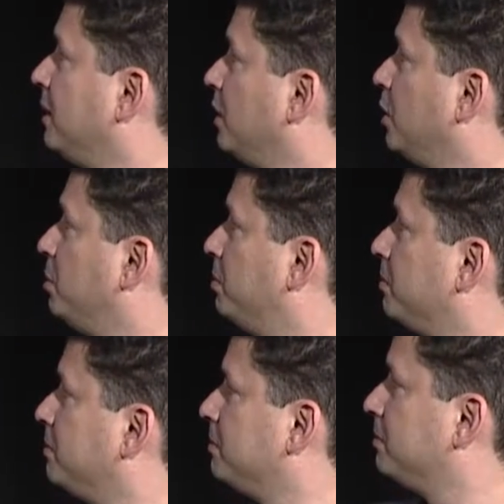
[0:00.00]
Oh,
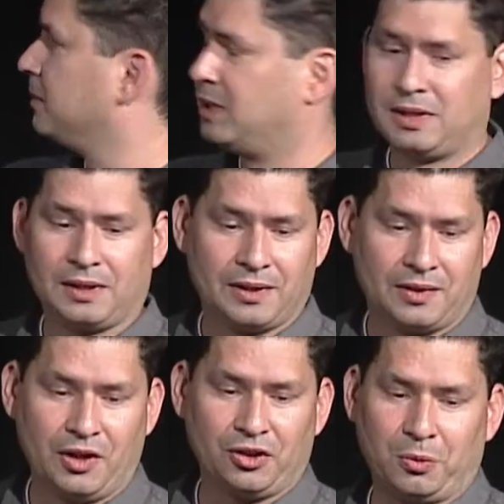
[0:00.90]

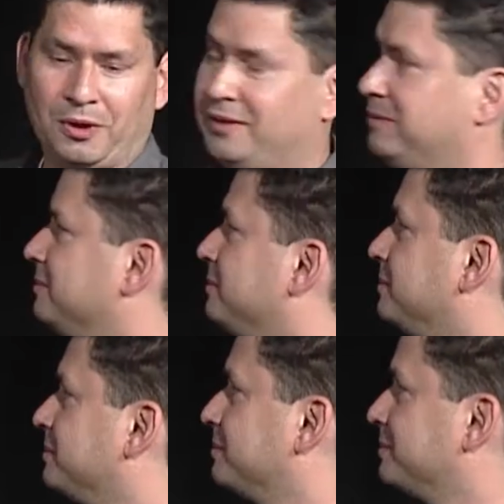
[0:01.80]
this one.
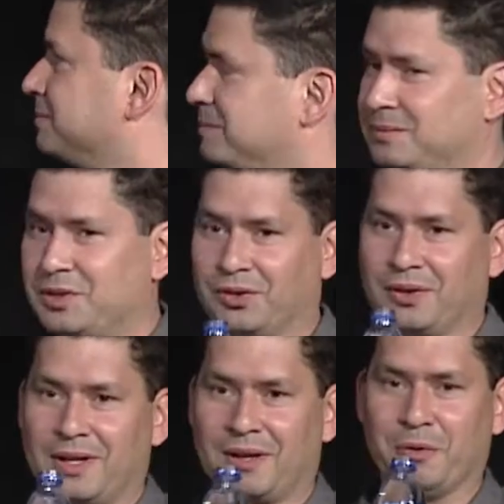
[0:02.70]
Just
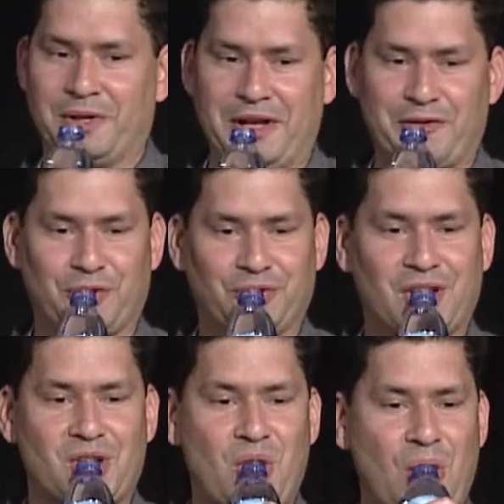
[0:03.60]
read that for a second.